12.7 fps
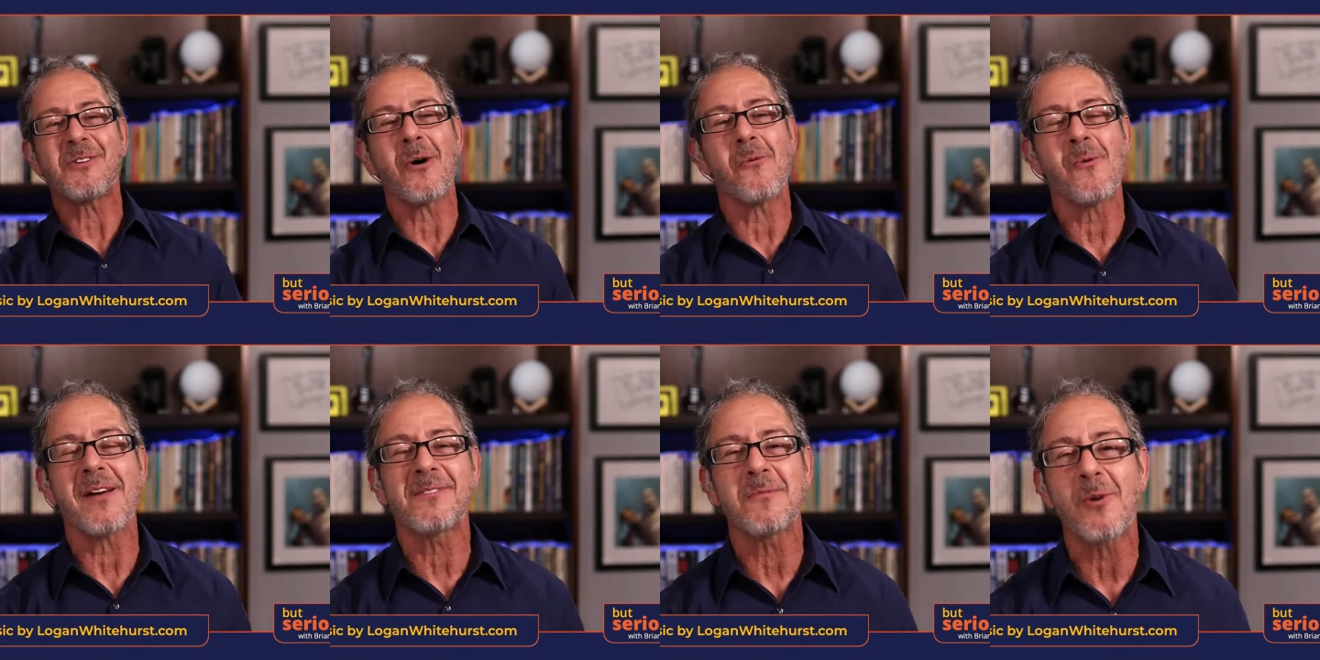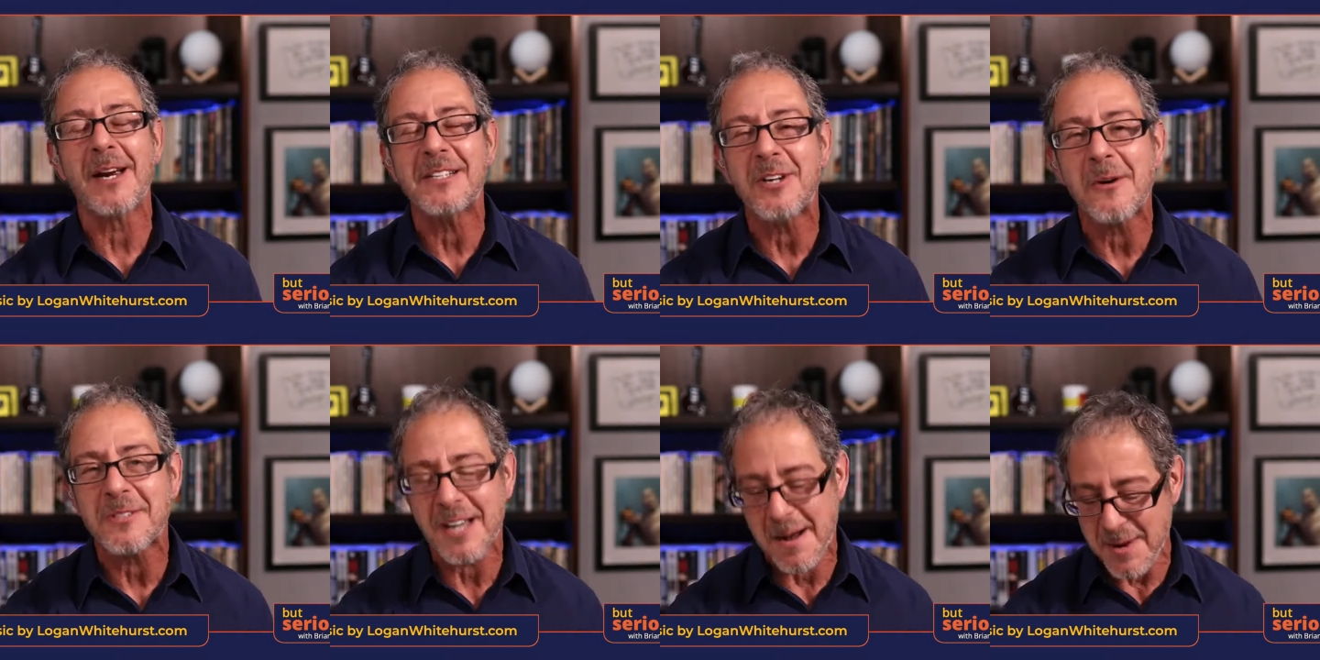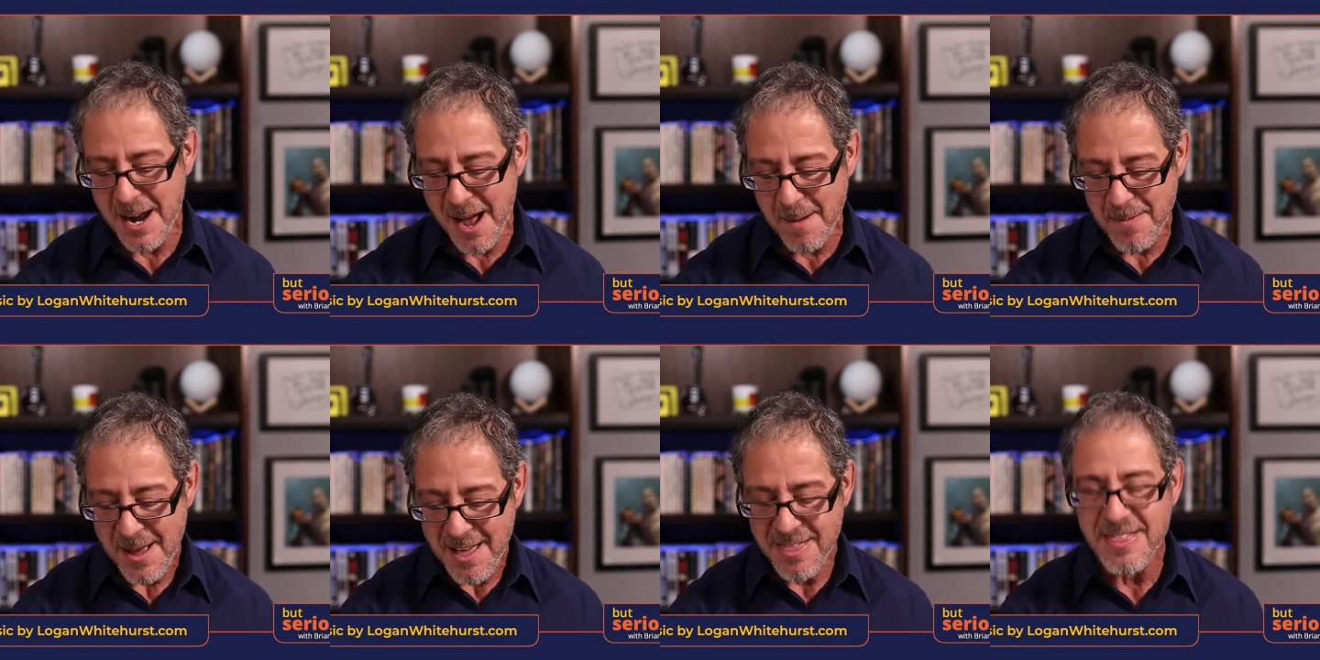So we have some great shows coming
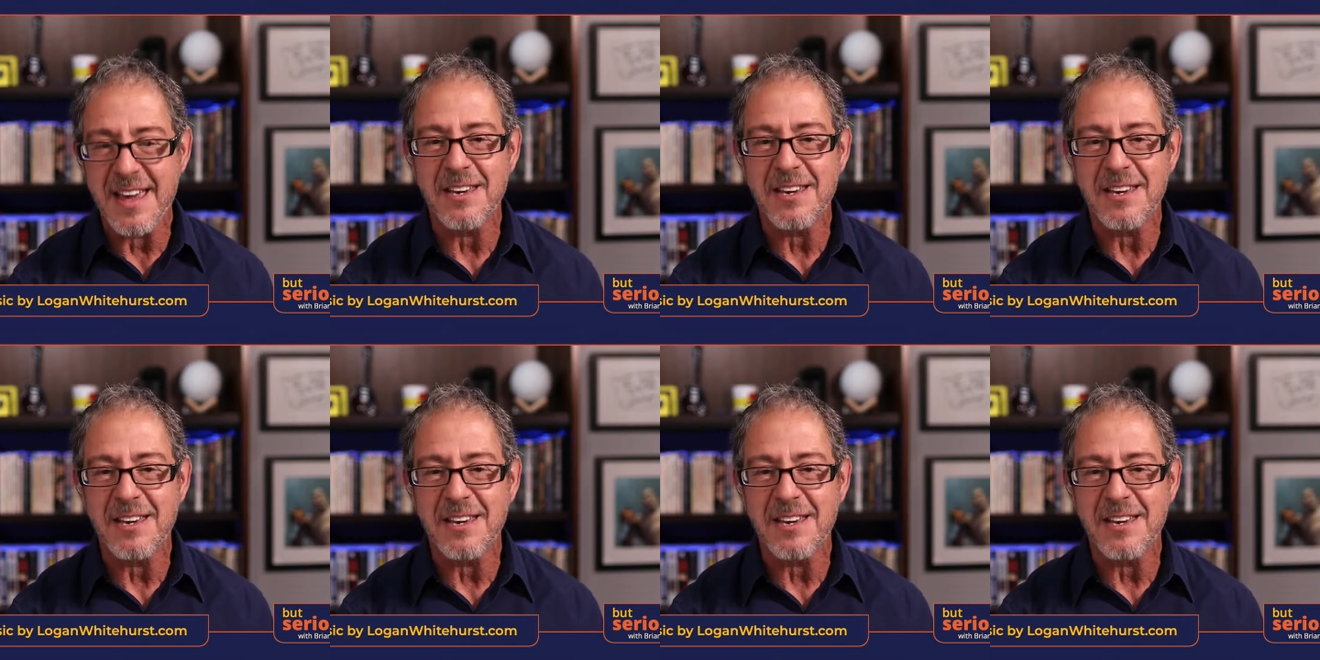up.